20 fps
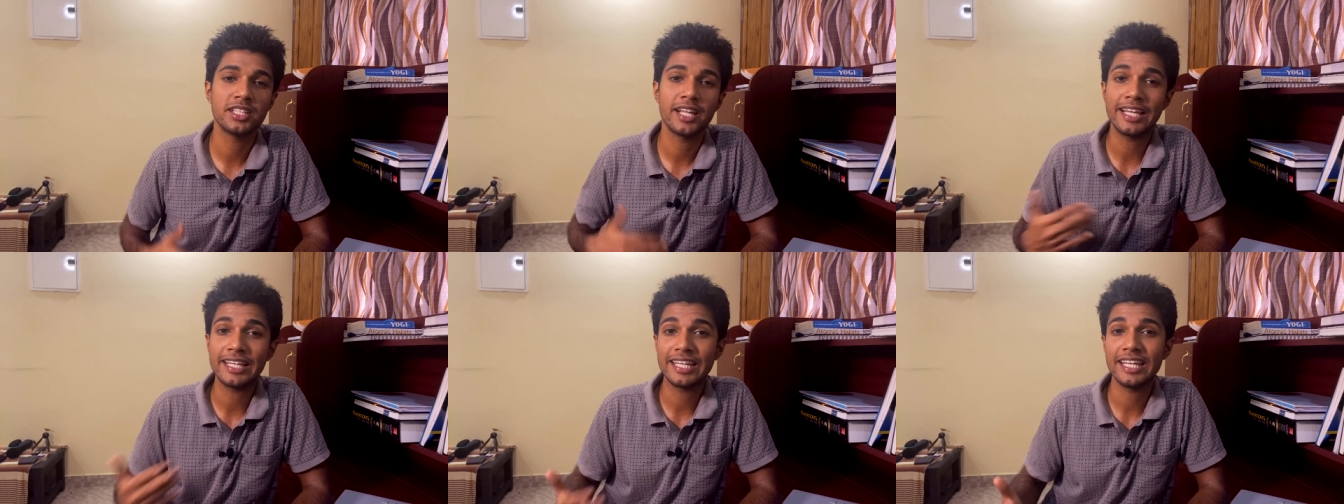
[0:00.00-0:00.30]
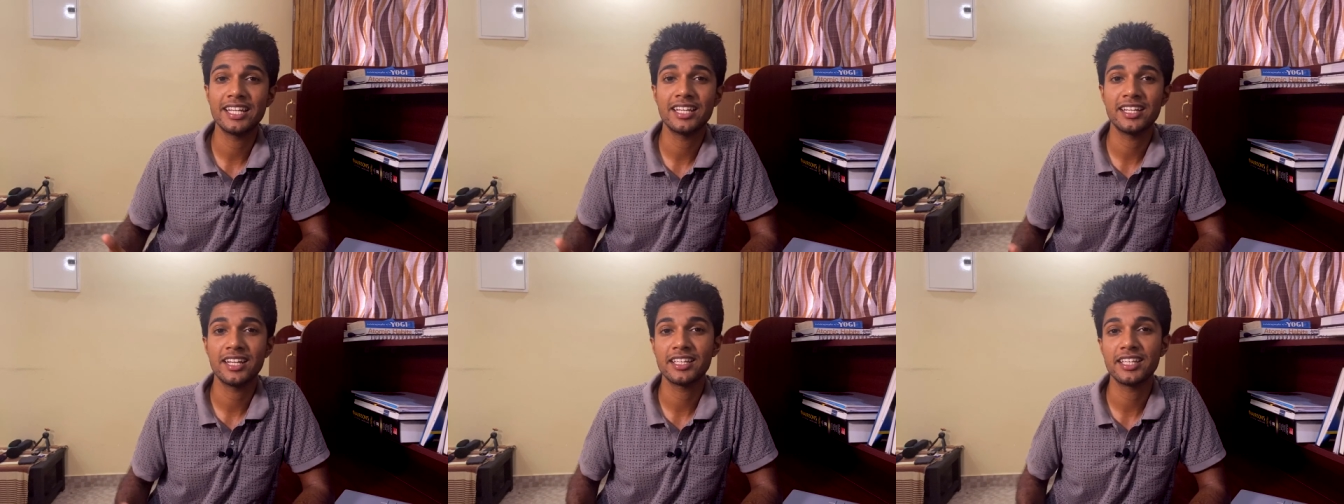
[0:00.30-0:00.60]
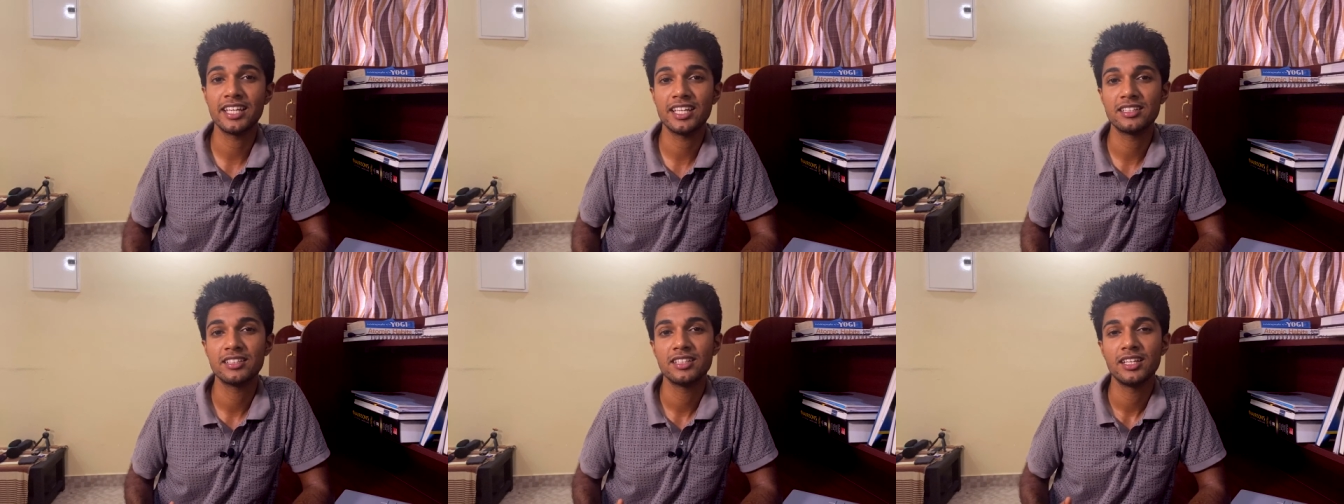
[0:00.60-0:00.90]
again and
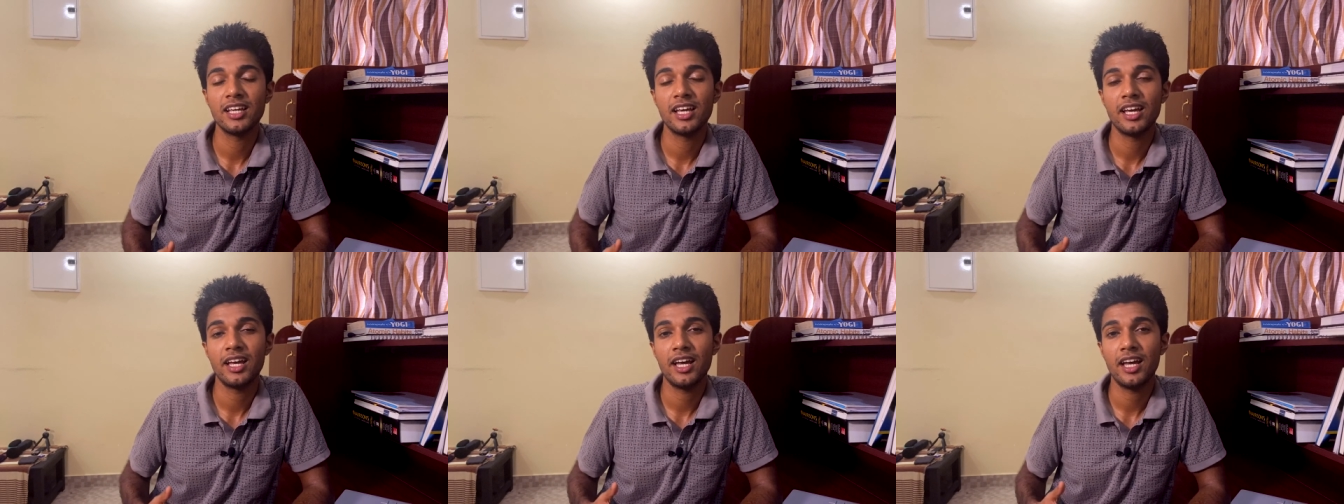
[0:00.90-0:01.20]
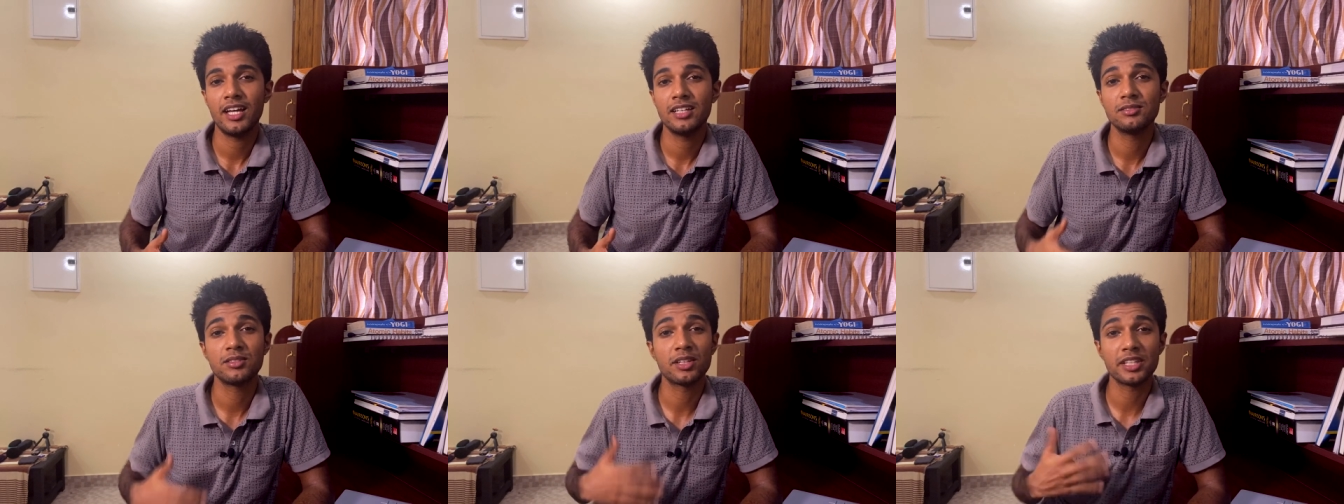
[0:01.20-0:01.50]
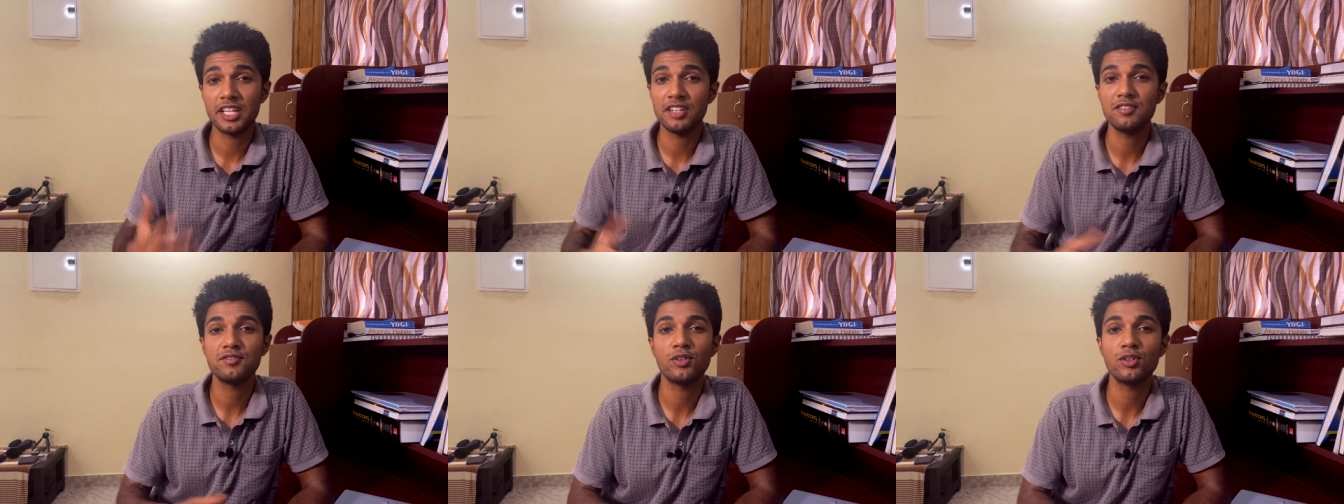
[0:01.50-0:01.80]
again and
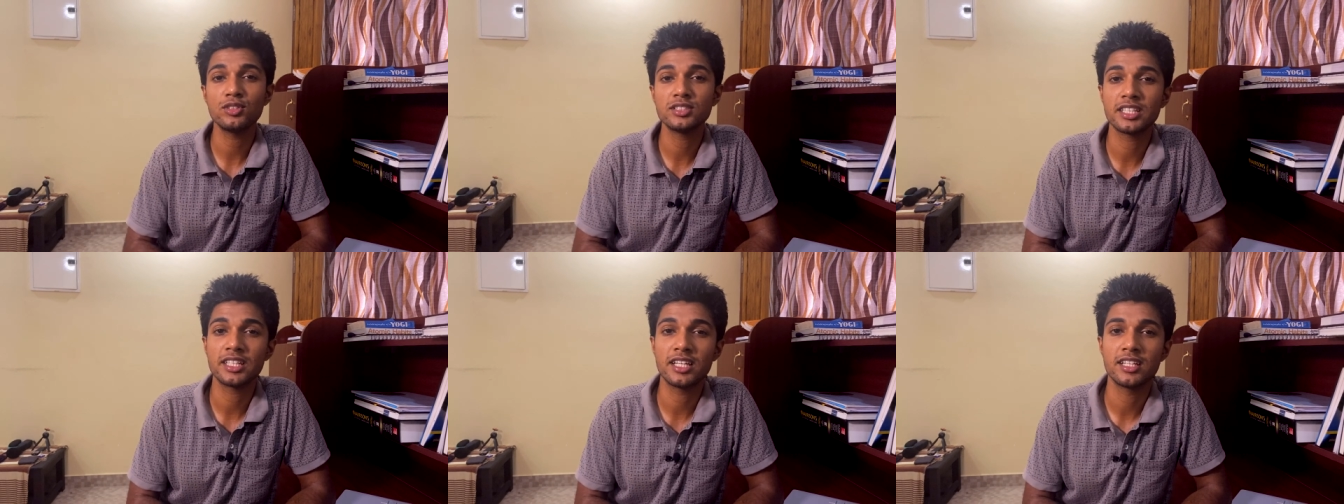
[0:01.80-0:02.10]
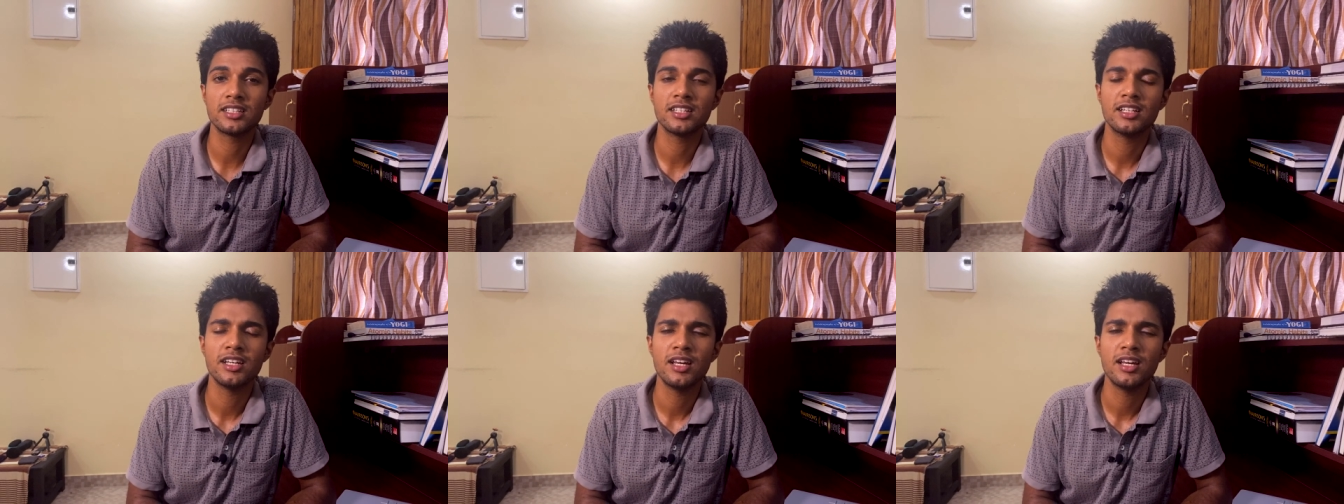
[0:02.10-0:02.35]
reinforcing it,